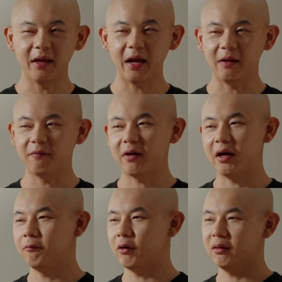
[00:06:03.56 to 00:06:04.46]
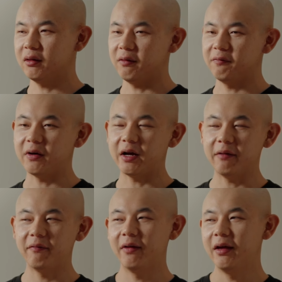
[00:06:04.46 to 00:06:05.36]
85,
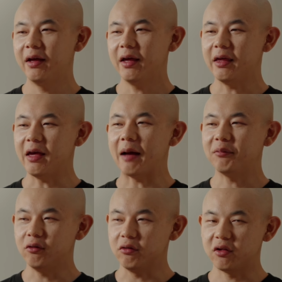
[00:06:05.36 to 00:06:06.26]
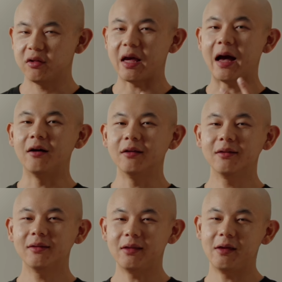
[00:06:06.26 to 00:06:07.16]
135, you have to shout
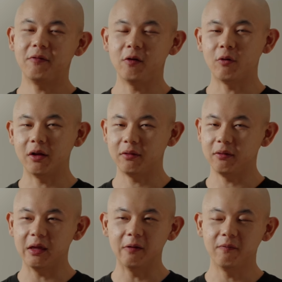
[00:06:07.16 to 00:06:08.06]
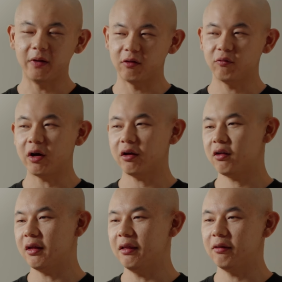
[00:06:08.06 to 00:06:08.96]
if you want to give
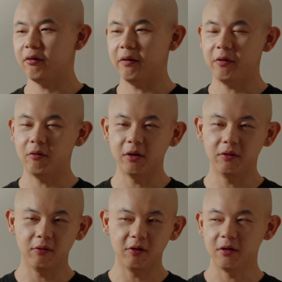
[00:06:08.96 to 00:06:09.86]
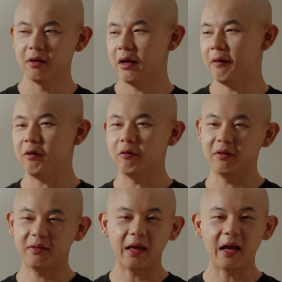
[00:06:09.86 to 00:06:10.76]
instructions or if you want to
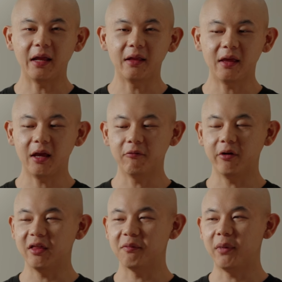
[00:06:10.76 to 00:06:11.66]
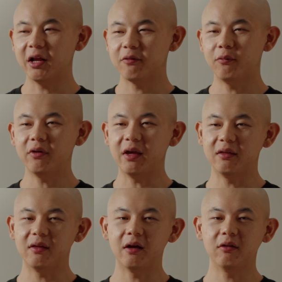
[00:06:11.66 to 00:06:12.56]
say anything, where it's much more
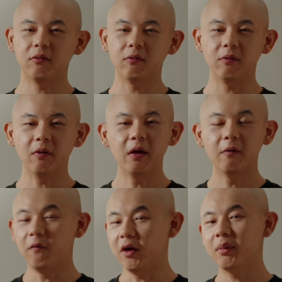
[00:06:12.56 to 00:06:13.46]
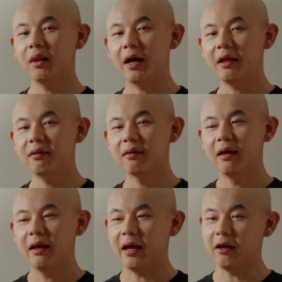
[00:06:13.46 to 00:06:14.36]
easier to verbalize
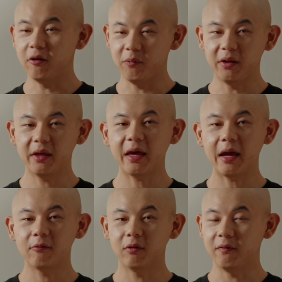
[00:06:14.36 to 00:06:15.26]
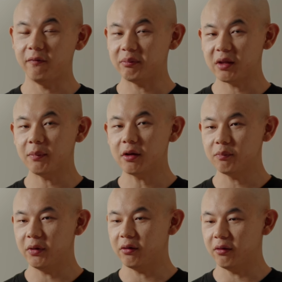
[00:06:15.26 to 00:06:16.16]
and communicate with a
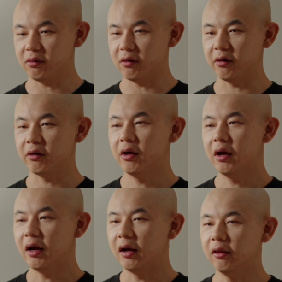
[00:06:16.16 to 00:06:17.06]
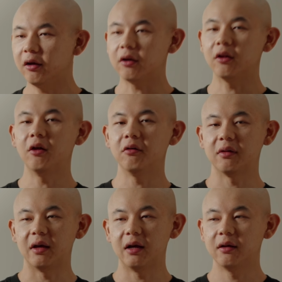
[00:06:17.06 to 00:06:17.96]
50mm because you're a lot
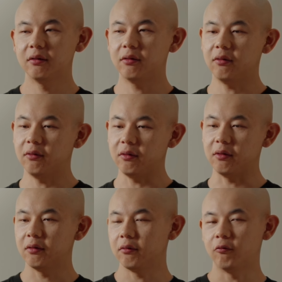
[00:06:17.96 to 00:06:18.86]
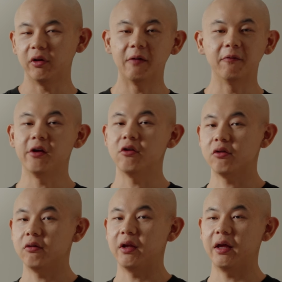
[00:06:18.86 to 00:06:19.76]
closer to whatever you're
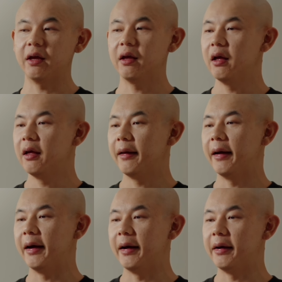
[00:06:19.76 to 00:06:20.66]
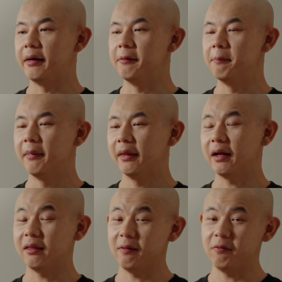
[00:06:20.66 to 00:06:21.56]
shooting.
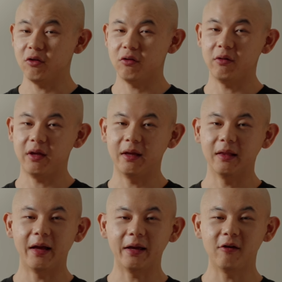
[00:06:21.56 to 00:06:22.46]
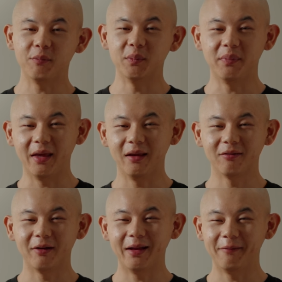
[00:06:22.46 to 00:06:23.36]
That's if you're shooting like human
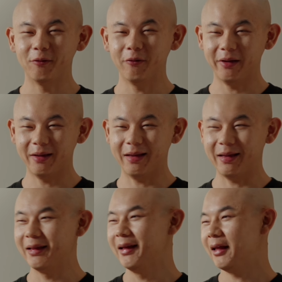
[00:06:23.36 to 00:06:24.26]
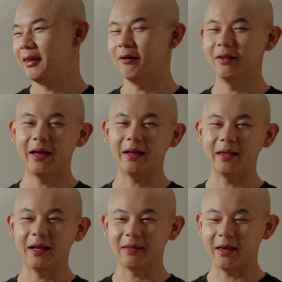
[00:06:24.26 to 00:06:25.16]
beings, right? If you're talking, not like
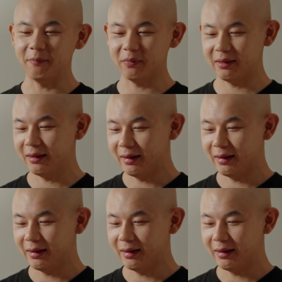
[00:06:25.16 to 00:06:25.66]
landscapes.